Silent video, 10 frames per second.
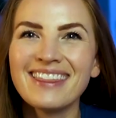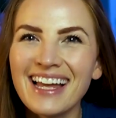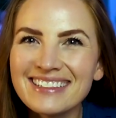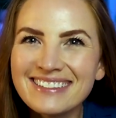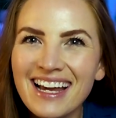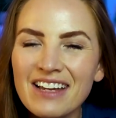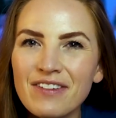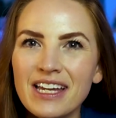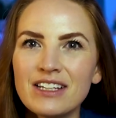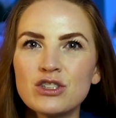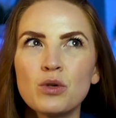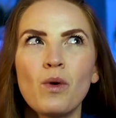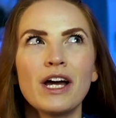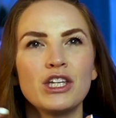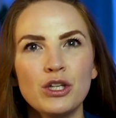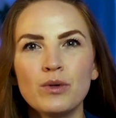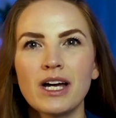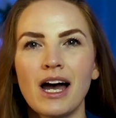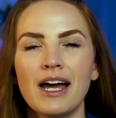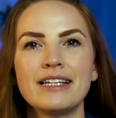Let's dive into why
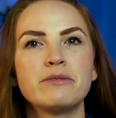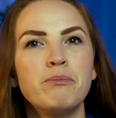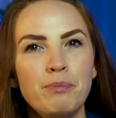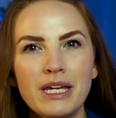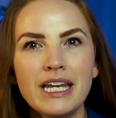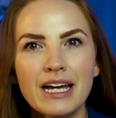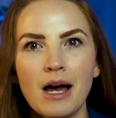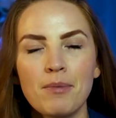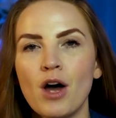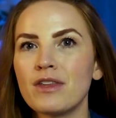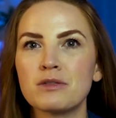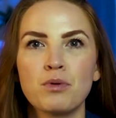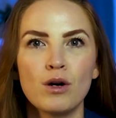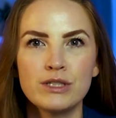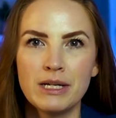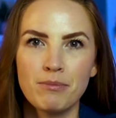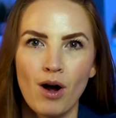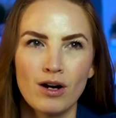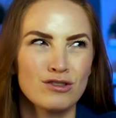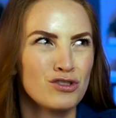YUKA is beating up on this protein
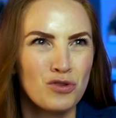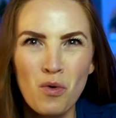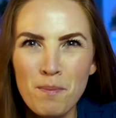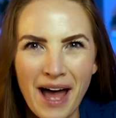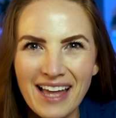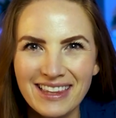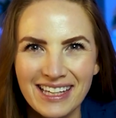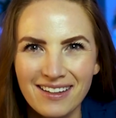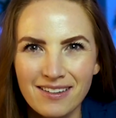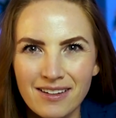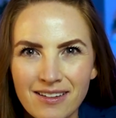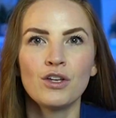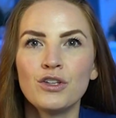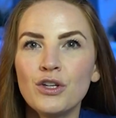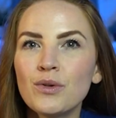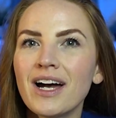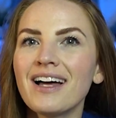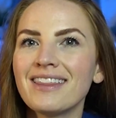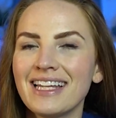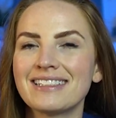bar so badly.
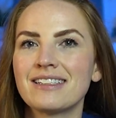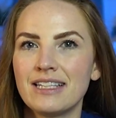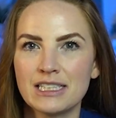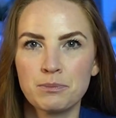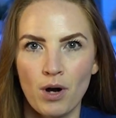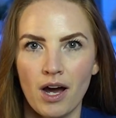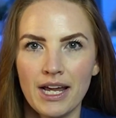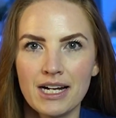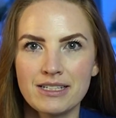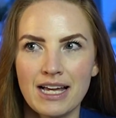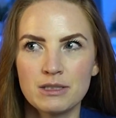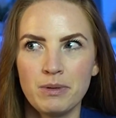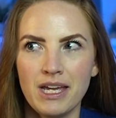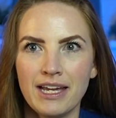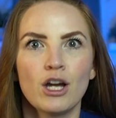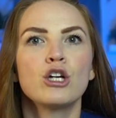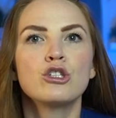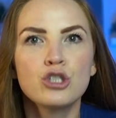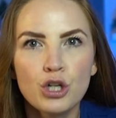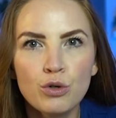YUKA lists this product as being
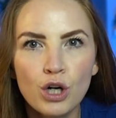too